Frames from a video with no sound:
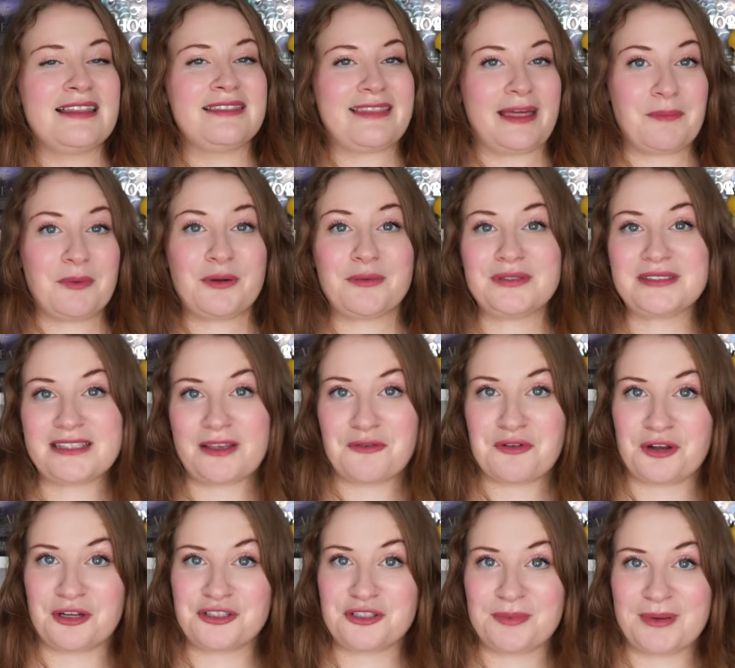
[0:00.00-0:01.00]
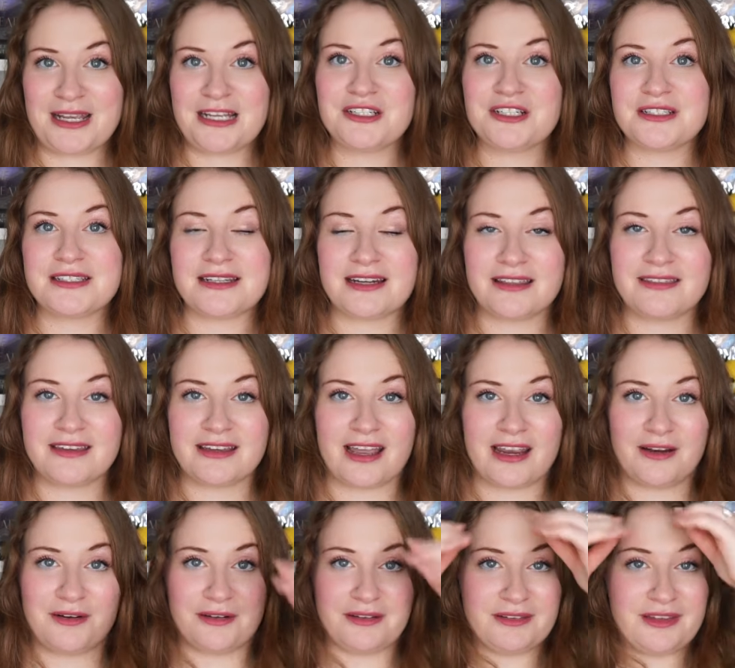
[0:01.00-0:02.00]
That book was 700 pages, and I think
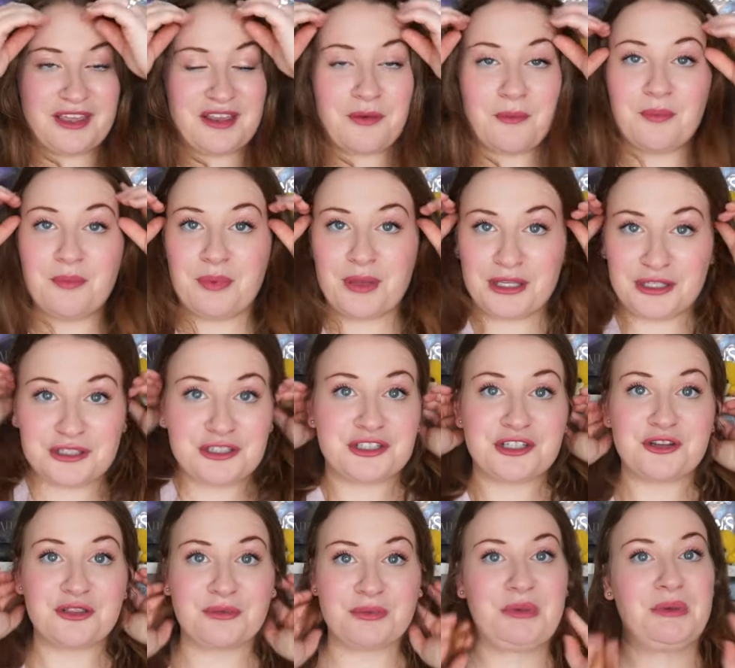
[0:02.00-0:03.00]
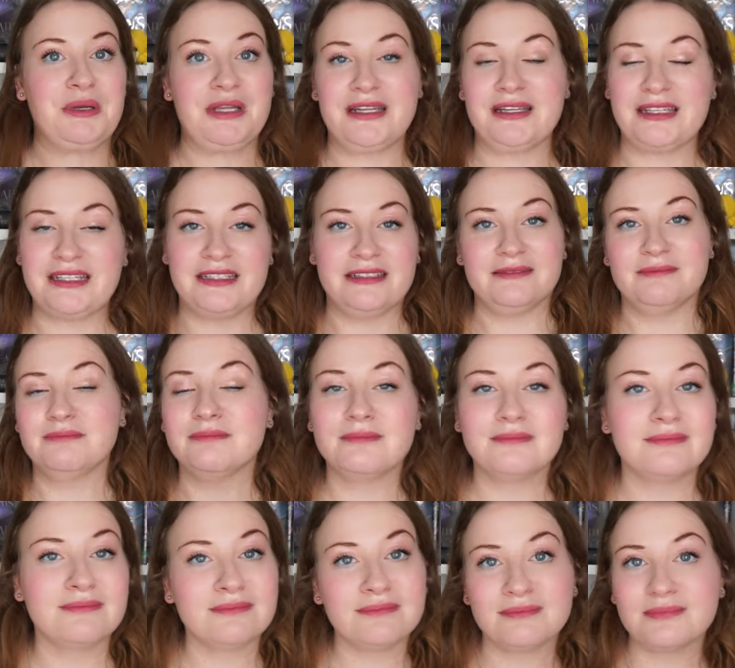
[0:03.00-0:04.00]
I like binged through it in
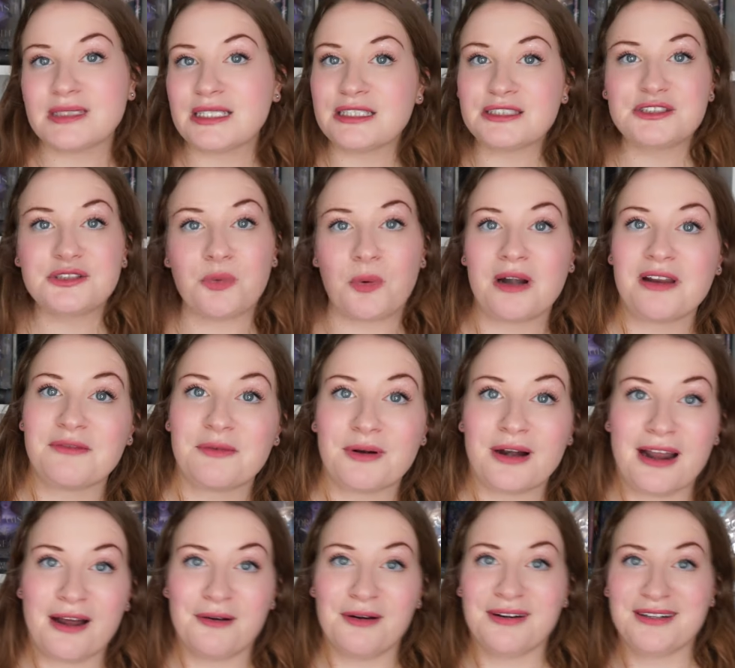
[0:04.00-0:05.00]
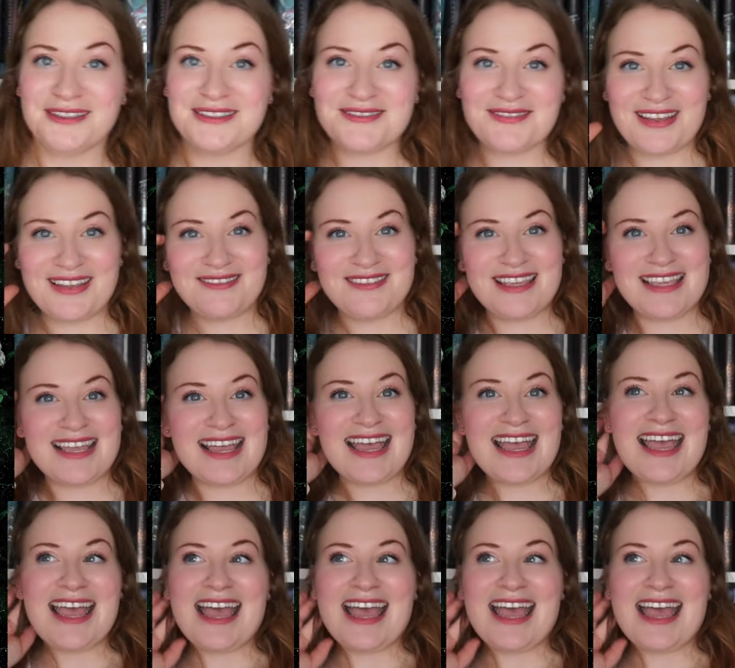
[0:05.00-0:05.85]
24 hours maybe.